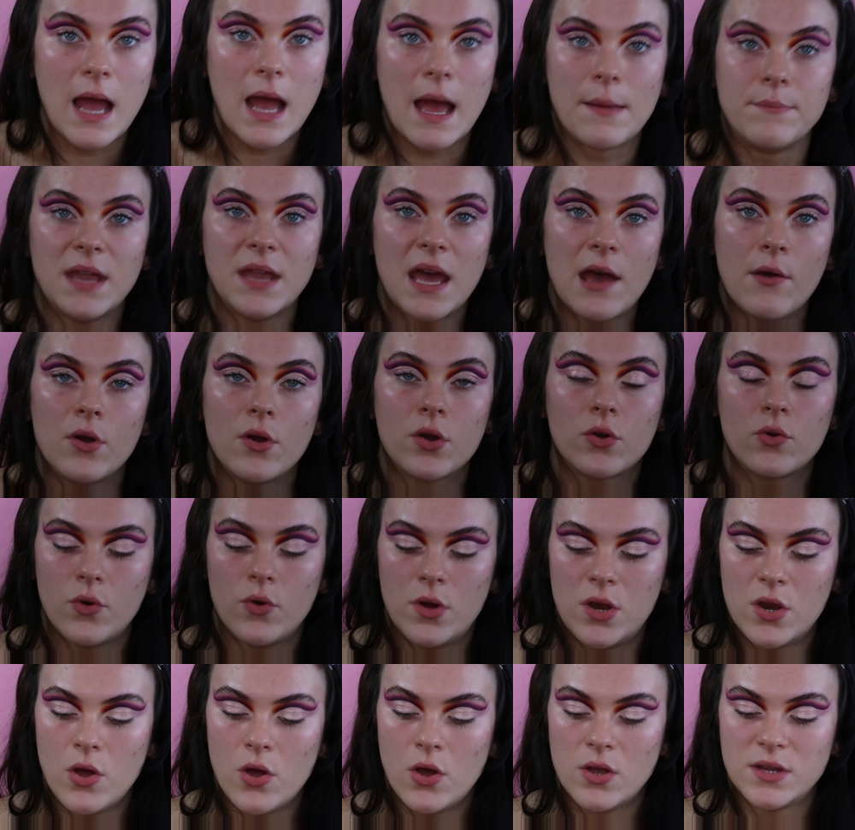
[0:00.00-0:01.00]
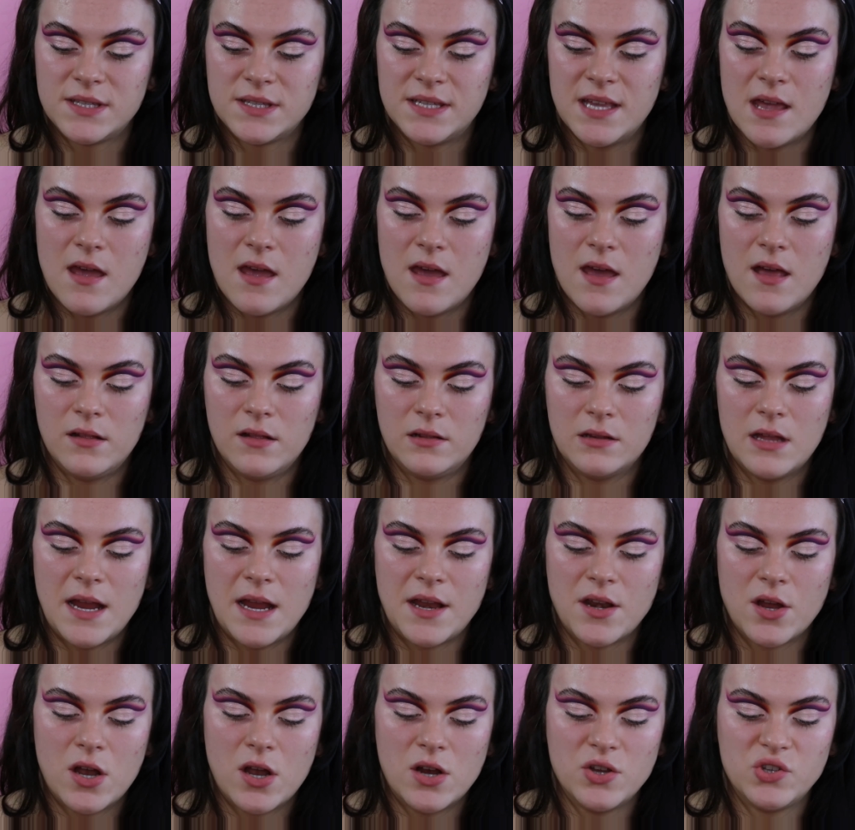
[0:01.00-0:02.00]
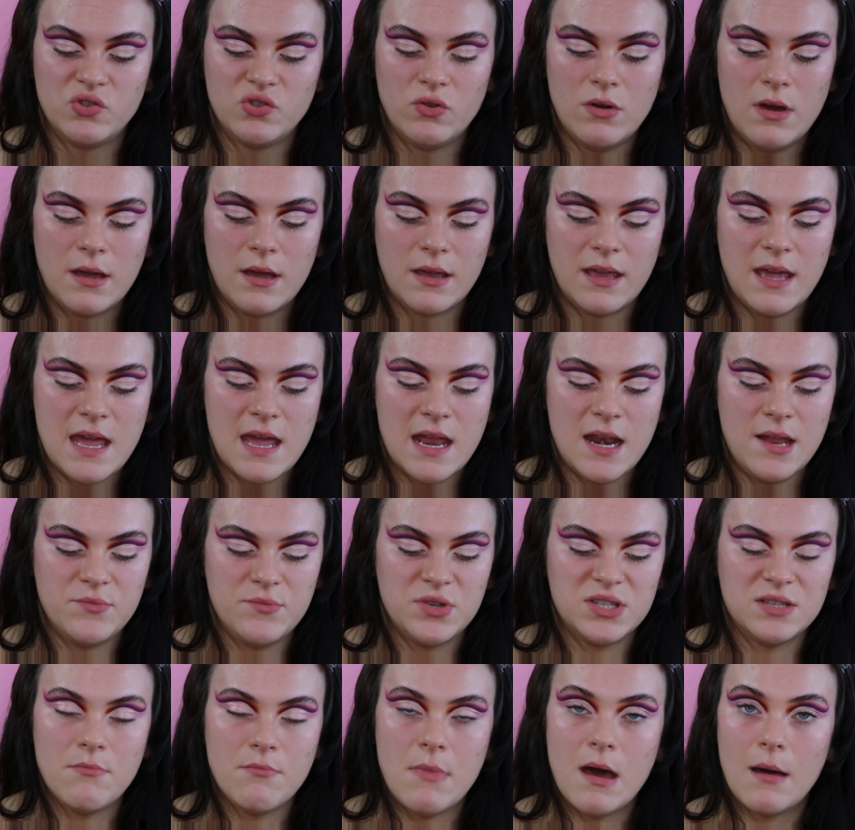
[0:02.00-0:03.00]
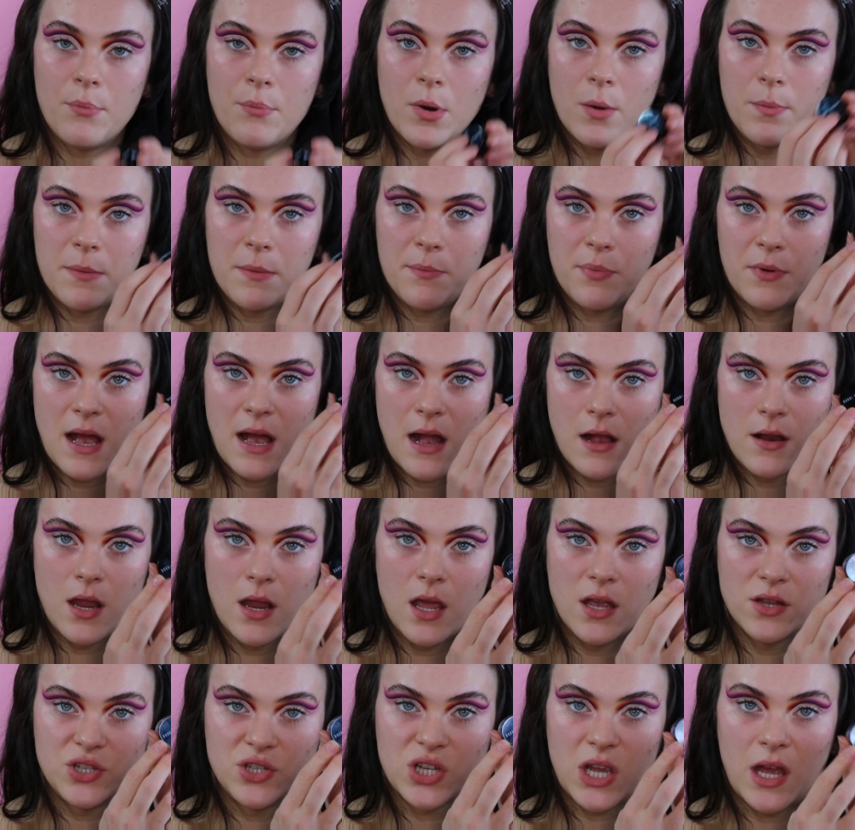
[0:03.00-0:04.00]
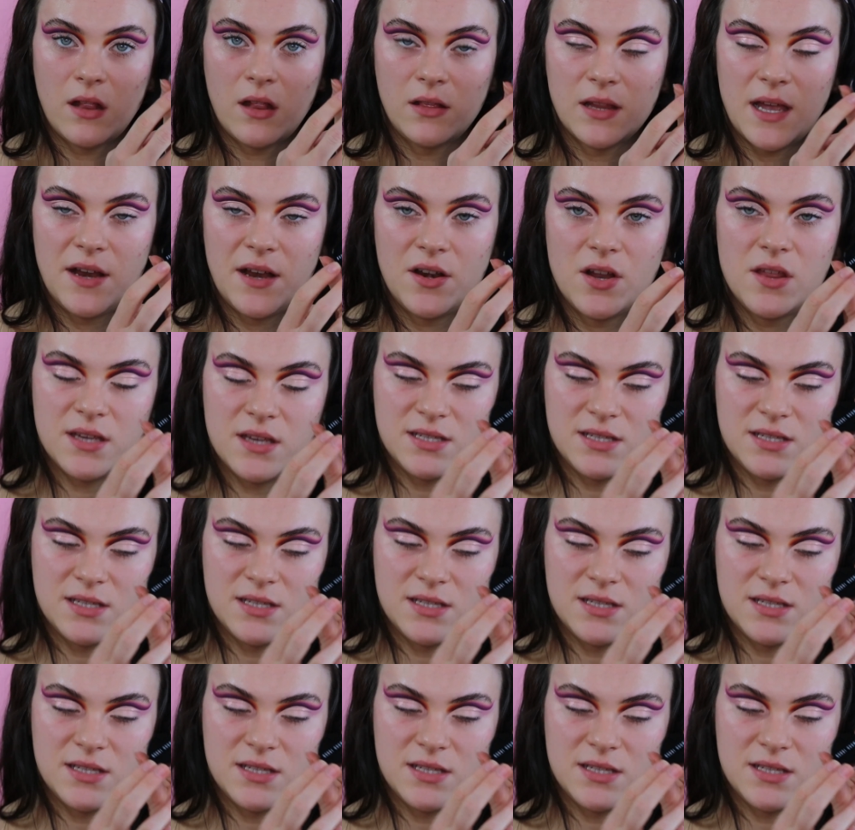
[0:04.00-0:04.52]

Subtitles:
I'm now going on to liner. So again, I'm using my Bobbi Brown gel liner.